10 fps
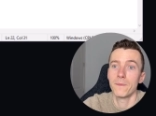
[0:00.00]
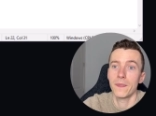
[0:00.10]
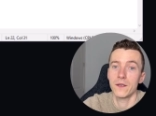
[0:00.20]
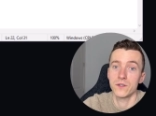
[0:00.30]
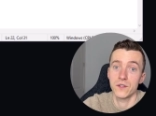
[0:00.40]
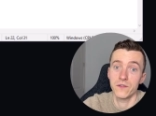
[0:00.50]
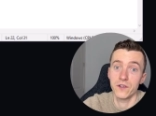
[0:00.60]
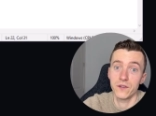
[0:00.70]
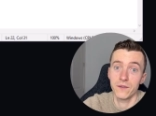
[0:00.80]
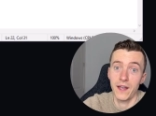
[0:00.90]
your
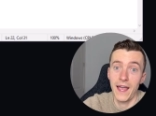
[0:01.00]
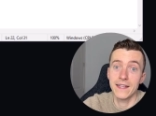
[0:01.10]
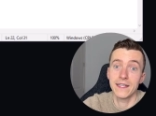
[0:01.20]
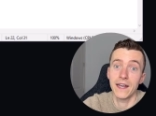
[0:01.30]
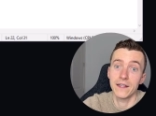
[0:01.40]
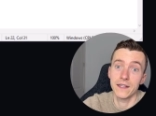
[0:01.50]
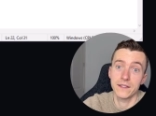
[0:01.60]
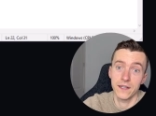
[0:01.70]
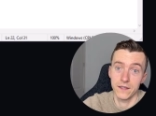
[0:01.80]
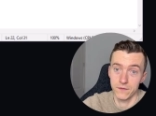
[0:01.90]
server has an
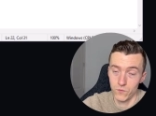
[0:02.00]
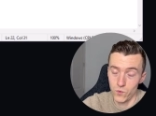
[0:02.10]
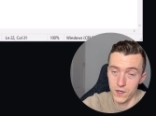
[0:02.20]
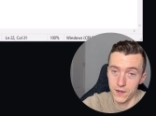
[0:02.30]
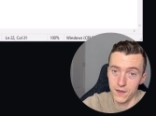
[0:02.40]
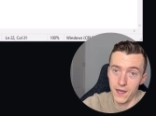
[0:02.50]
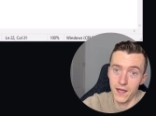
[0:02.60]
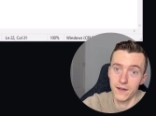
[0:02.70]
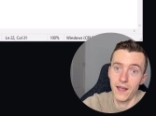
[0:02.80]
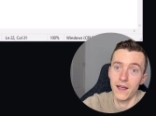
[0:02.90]
alias and what
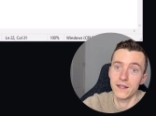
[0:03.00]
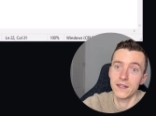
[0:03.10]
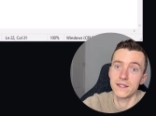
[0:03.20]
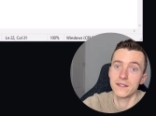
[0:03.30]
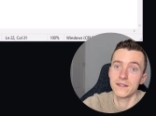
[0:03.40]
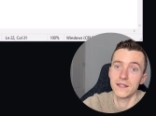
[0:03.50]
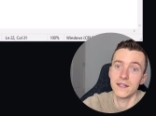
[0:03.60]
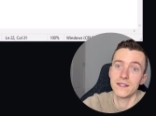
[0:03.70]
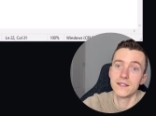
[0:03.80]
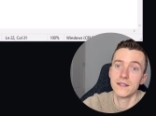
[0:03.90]
that alias
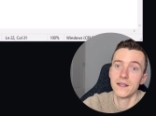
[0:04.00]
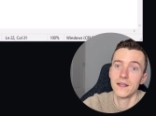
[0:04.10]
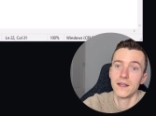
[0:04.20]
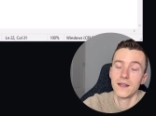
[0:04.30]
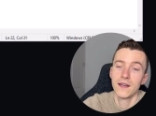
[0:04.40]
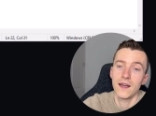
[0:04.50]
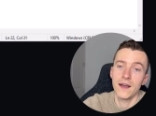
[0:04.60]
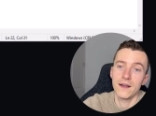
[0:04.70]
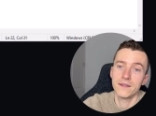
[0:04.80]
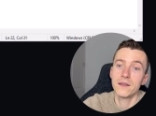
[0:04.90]
is.
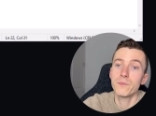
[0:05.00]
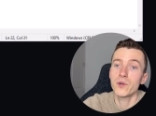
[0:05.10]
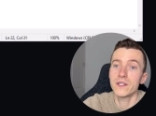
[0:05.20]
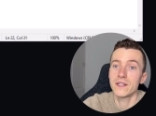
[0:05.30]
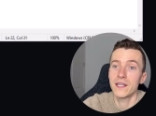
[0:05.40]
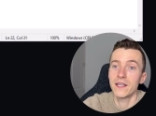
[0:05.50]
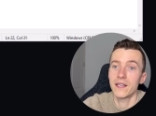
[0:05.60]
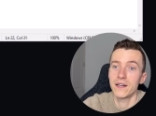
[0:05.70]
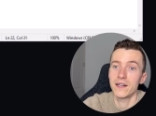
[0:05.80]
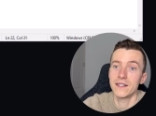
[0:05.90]
The important thing
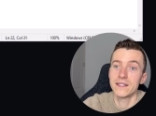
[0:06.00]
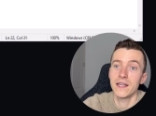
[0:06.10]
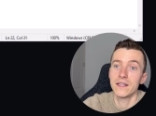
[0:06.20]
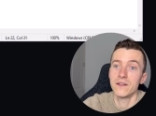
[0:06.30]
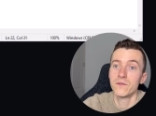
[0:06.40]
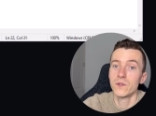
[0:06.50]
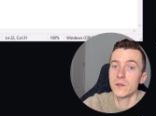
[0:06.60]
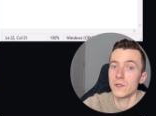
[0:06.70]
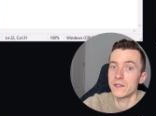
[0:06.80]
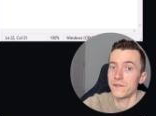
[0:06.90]
here is that the fully
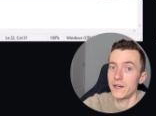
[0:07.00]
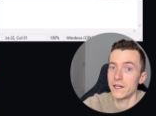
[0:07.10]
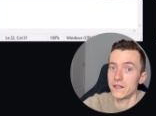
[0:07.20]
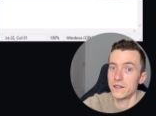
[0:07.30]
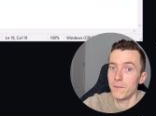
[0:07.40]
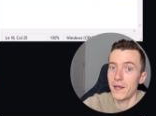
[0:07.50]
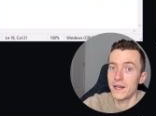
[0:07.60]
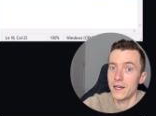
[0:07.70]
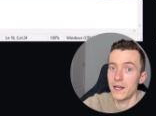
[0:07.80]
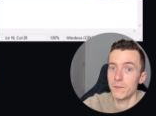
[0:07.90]
qualified
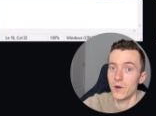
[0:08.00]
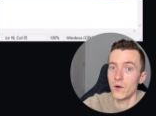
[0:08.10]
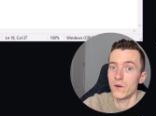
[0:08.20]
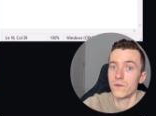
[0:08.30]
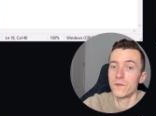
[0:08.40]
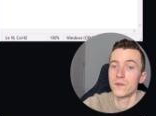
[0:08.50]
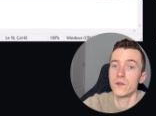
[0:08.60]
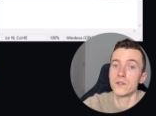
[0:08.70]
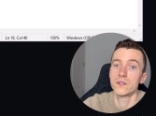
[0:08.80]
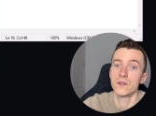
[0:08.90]
domain name of
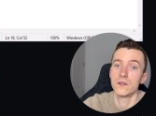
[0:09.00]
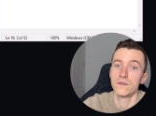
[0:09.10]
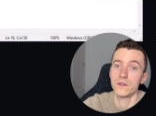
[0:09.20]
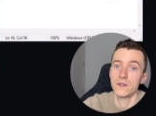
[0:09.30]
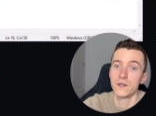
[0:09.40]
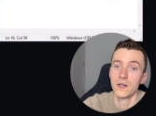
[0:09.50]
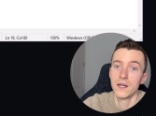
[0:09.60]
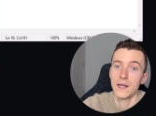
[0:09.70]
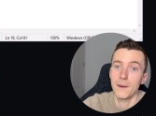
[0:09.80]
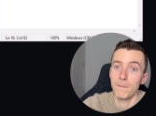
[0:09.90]
your server
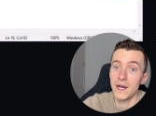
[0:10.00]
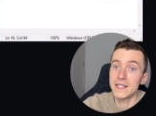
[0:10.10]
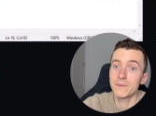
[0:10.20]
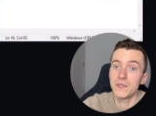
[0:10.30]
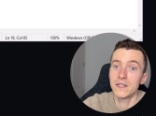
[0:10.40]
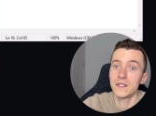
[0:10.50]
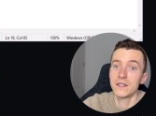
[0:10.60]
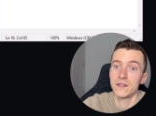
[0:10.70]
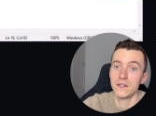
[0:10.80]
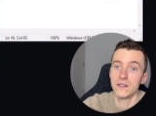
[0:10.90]
must be
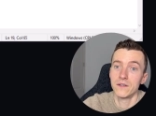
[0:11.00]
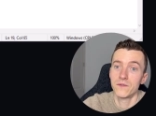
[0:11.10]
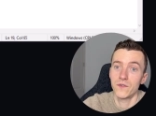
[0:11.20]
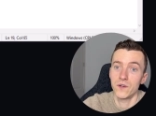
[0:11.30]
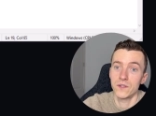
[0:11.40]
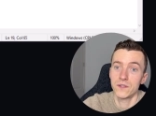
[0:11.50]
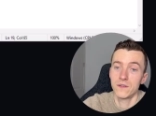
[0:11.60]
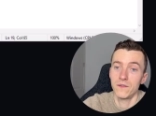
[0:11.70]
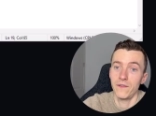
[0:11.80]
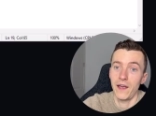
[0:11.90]
the first
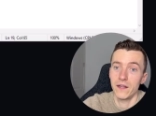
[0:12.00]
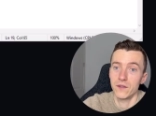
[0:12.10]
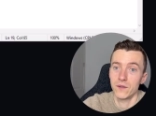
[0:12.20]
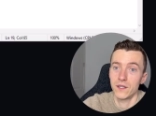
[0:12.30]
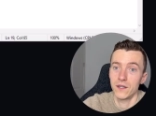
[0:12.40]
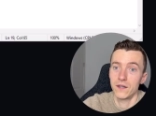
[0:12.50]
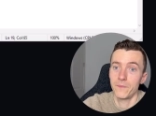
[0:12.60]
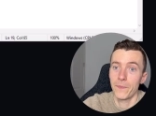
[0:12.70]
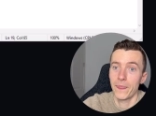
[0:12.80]
value here.